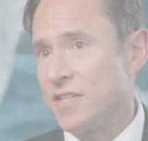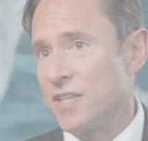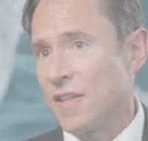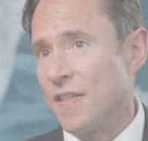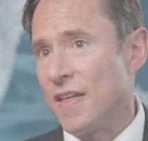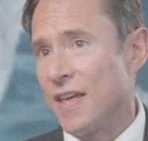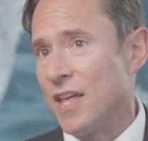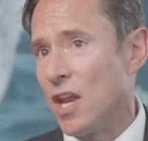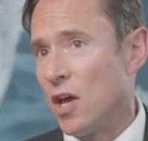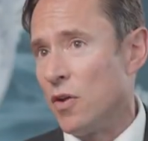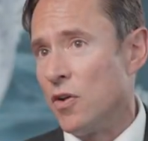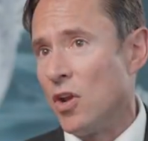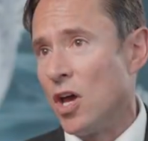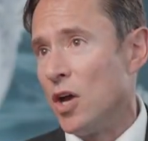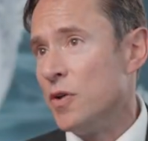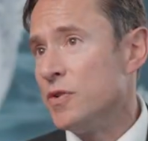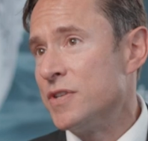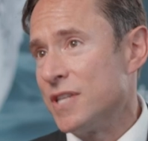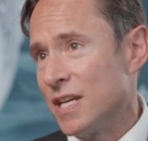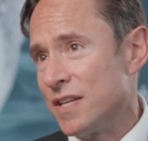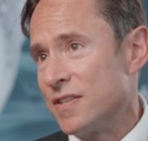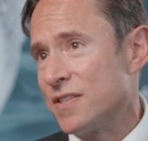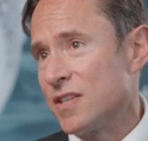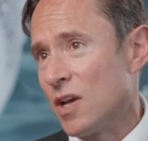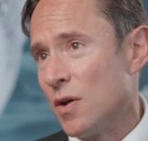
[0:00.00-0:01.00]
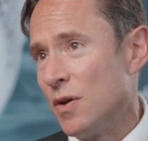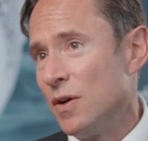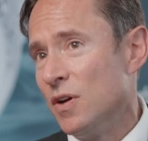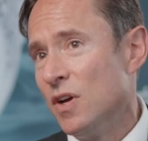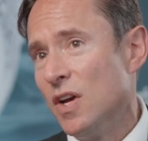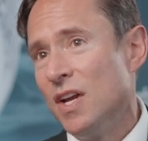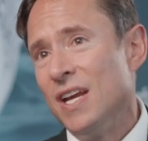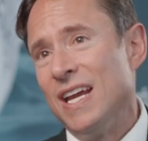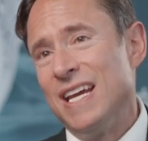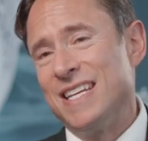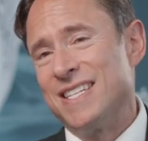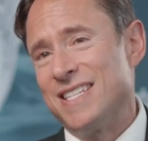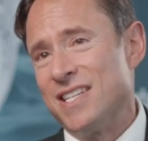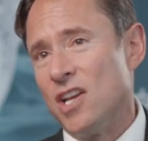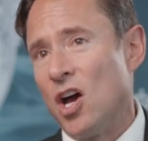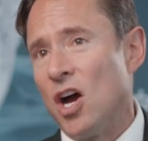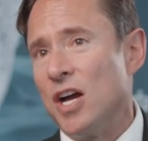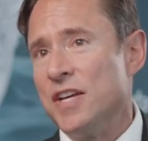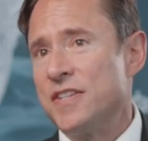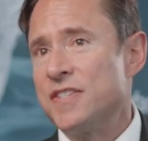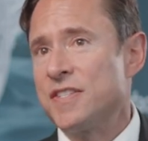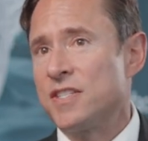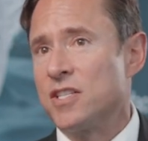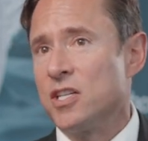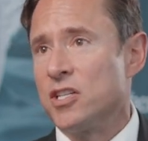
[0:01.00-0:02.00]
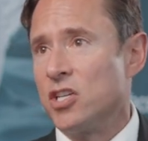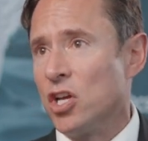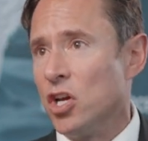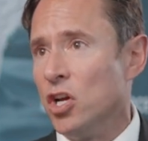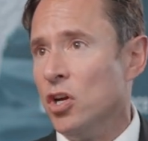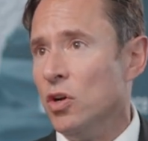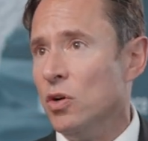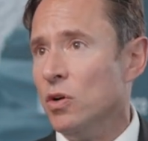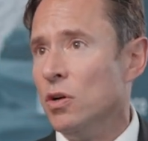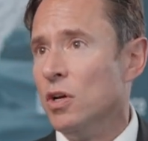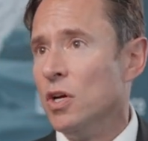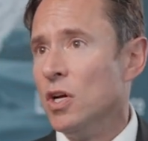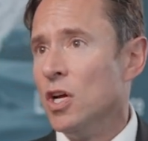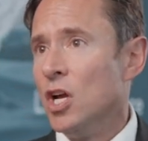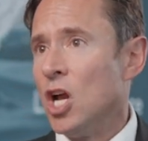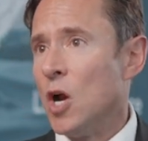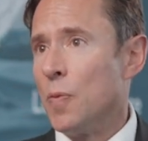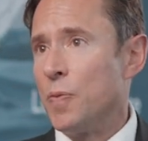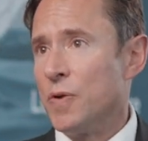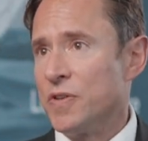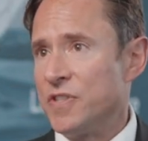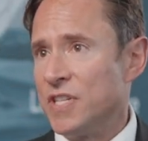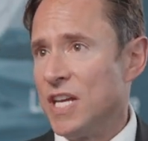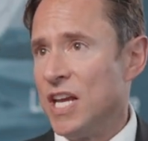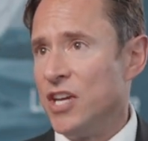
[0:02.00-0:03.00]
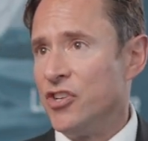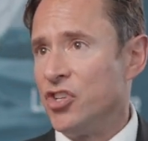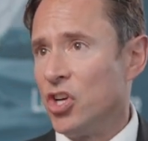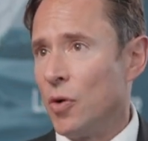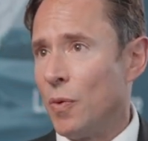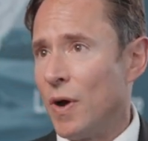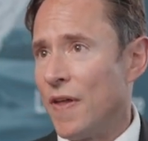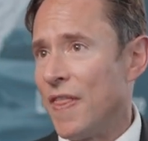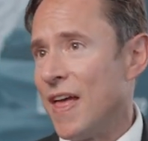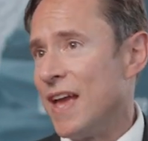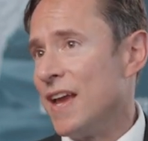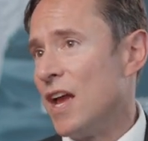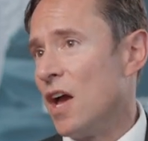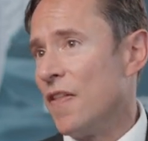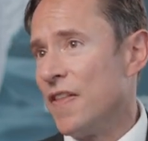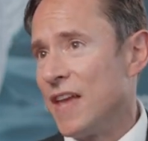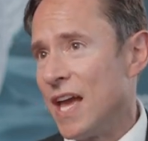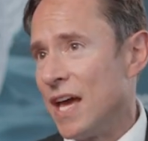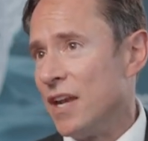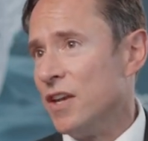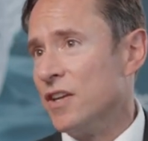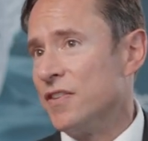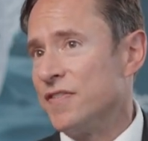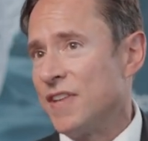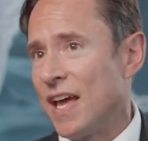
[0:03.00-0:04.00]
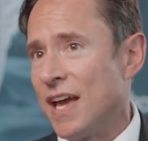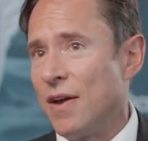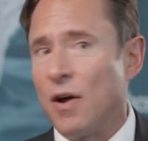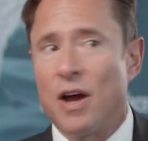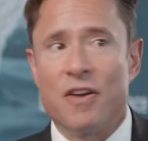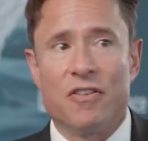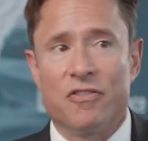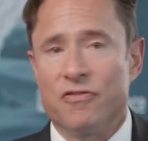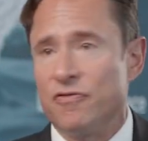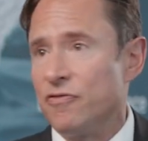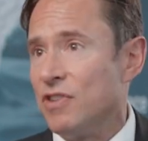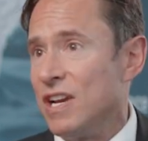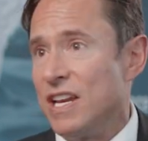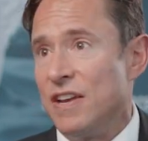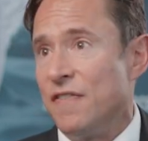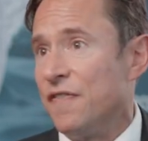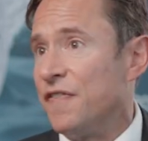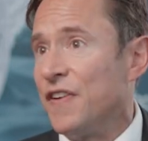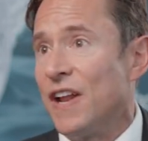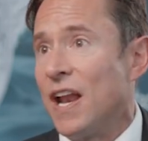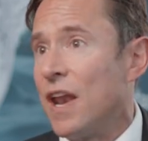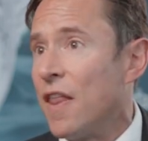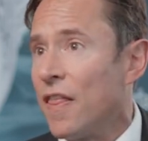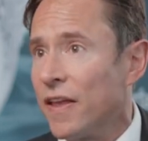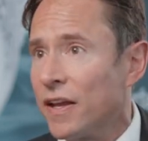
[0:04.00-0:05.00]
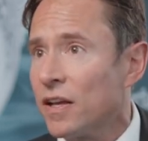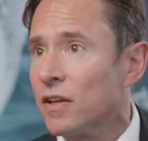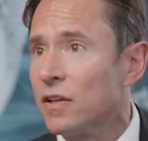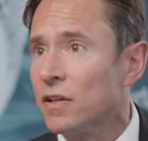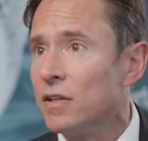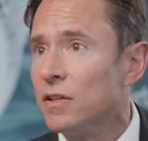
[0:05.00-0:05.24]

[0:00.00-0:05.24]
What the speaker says: that they don't notice. So it's nice to do a procedure where they at the end say, I really didn't feel anything. It